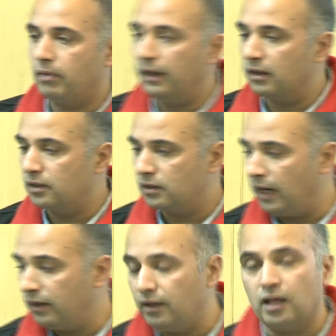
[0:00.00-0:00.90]
getting the
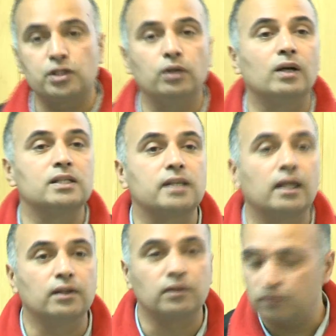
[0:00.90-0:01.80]
getting the industry to
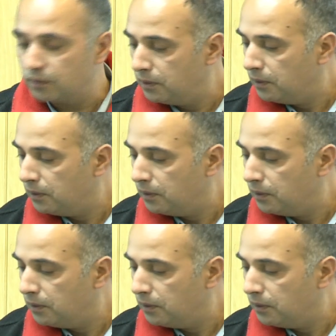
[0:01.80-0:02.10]
understand this.